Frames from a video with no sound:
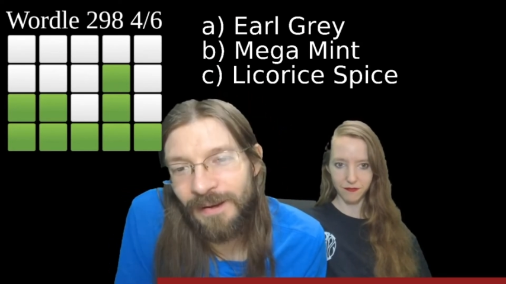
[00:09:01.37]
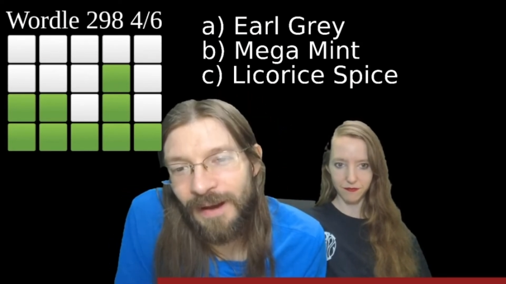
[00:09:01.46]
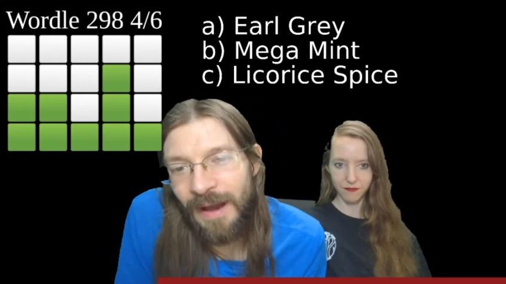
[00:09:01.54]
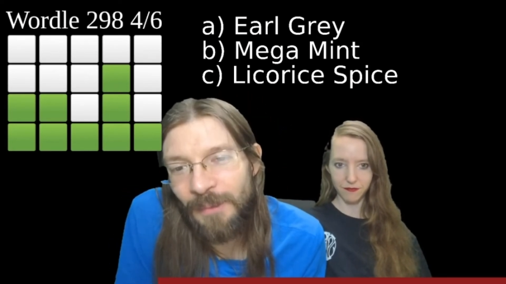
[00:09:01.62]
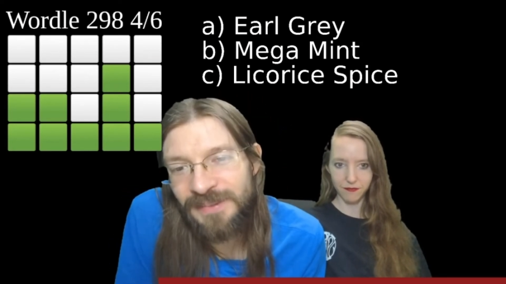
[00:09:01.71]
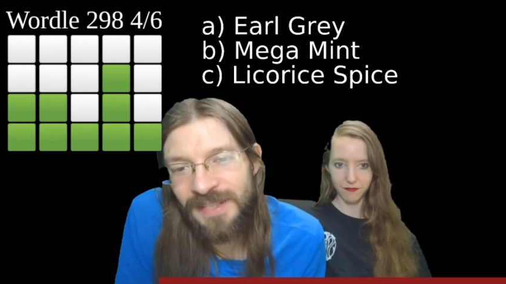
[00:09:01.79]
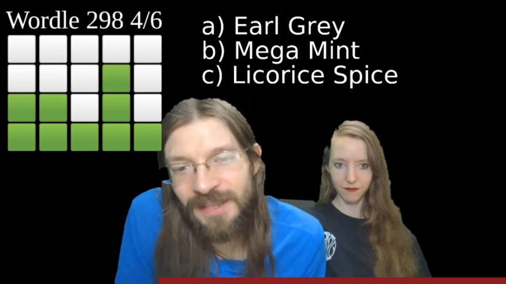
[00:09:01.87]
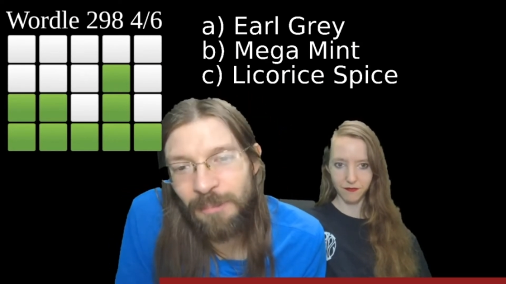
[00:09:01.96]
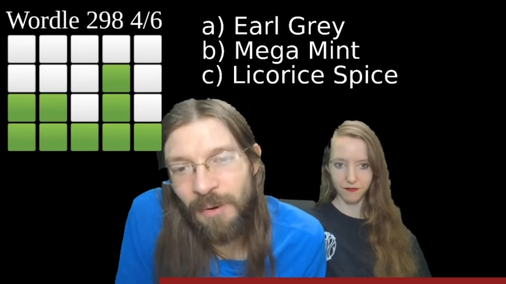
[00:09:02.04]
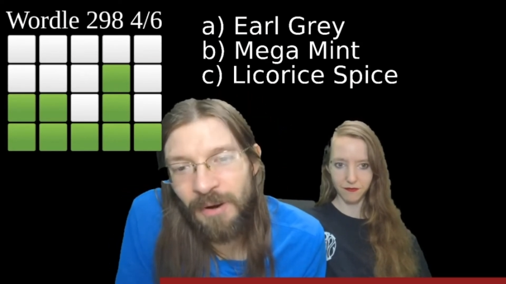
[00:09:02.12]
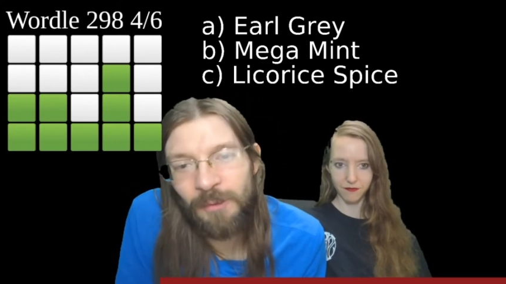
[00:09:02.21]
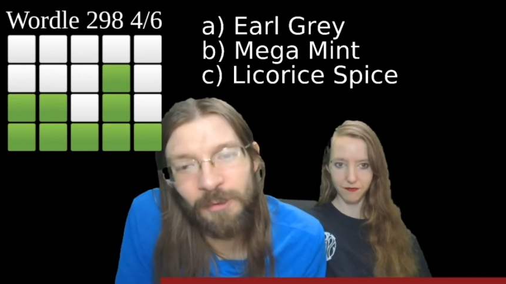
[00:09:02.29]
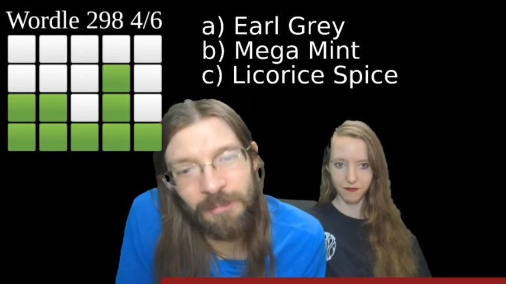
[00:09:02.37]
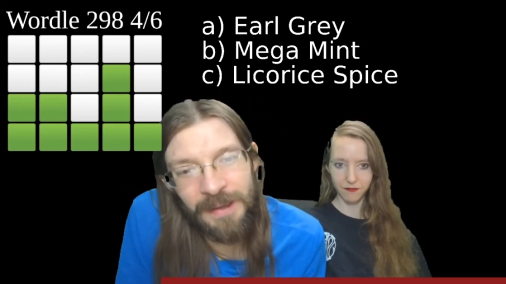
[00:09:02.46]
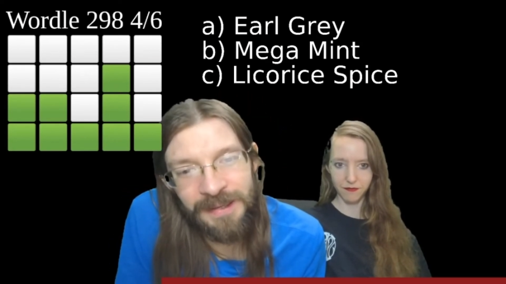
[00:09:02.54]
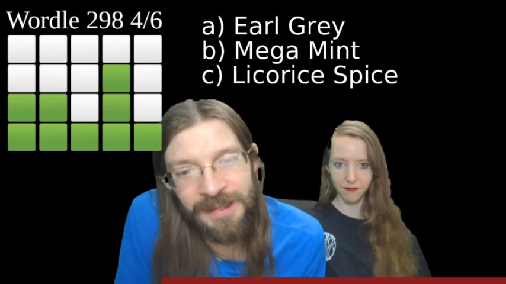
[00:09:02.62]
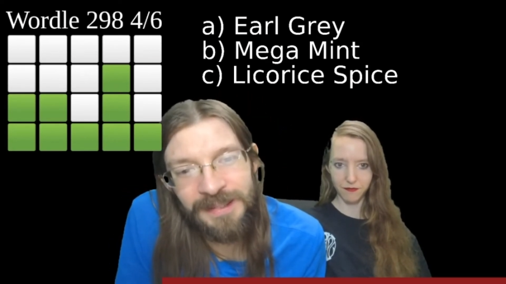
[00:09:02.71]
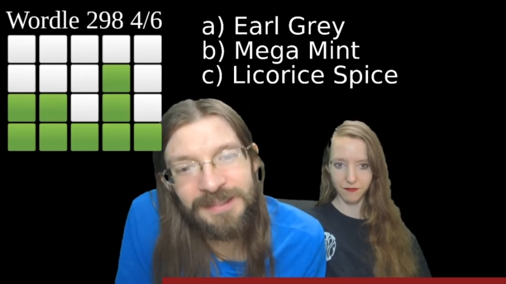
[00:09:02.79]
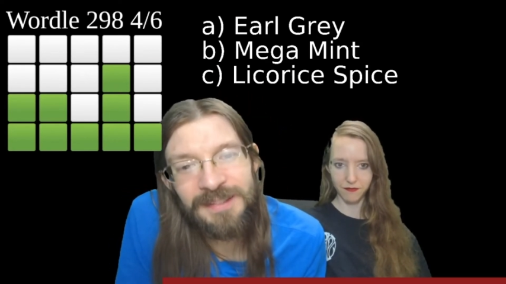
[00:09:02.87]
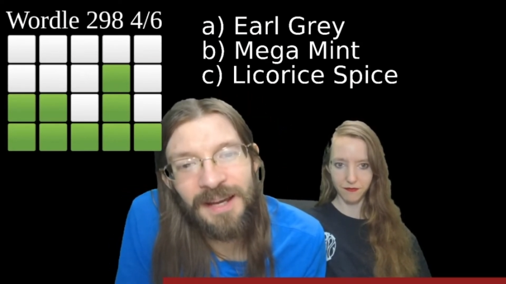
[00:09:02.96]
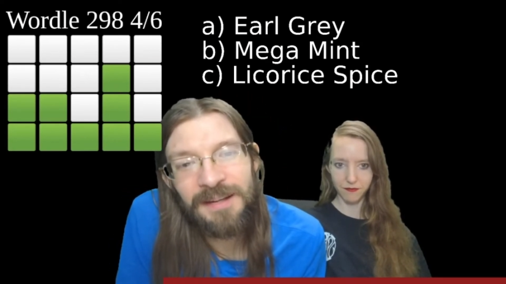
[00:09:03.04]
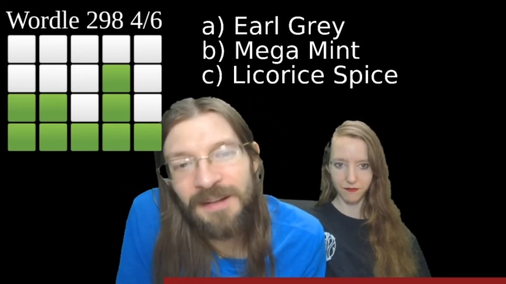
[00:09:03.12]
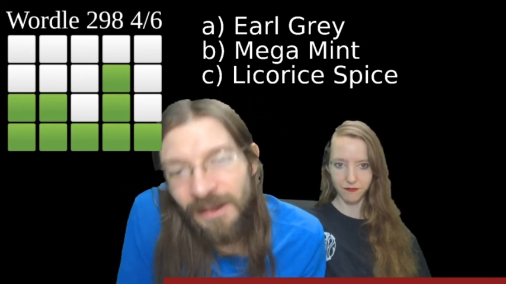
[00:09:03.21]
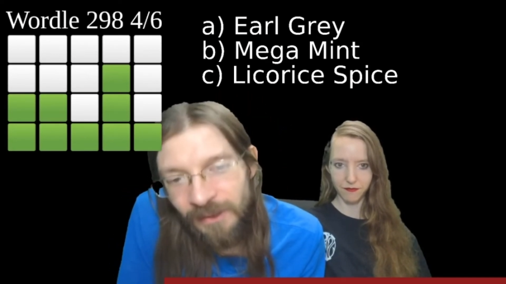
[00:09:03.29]
Speaker 1: I was at the park with my kids.
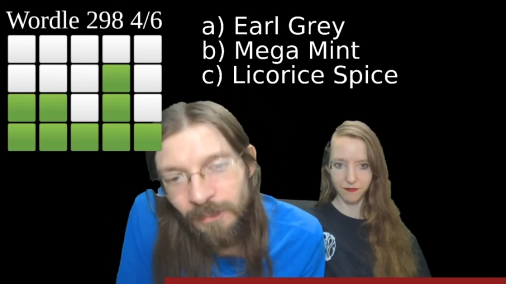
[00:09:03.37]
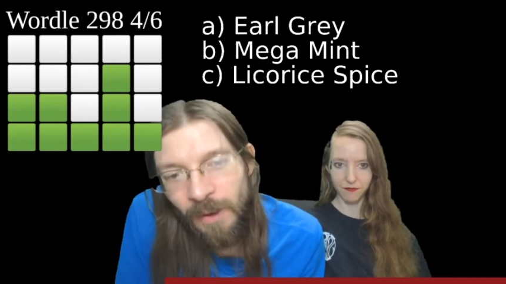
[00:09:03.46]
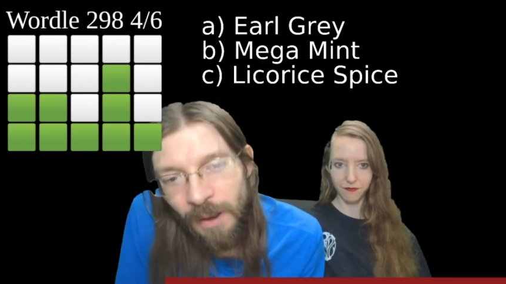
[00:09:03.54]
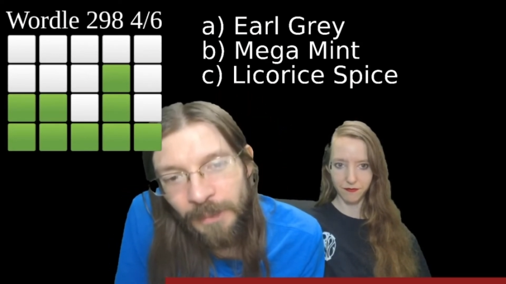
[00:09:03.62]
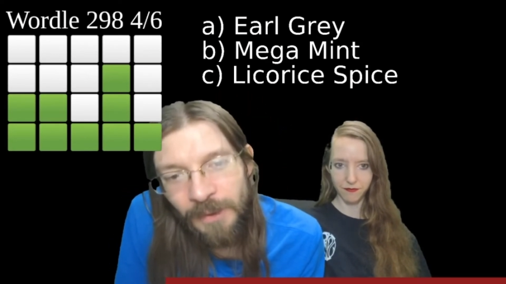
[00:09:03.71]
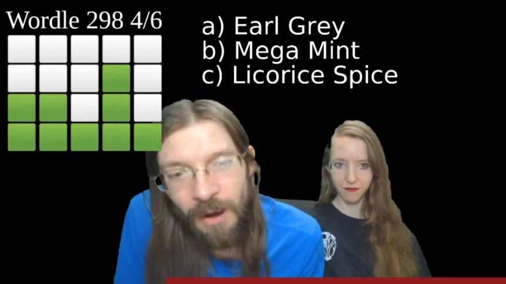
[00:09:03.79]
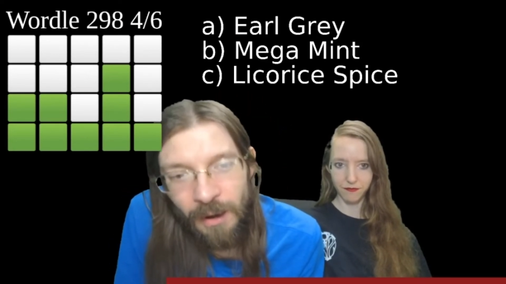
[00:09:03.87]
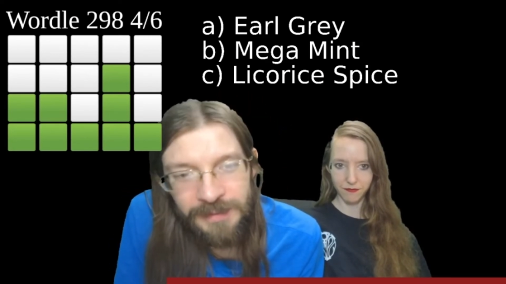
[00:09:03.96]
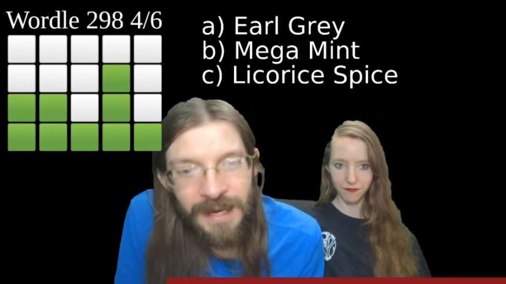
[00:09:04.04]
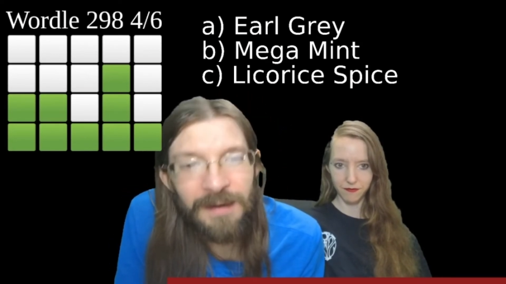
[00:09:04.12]
Another mom called out,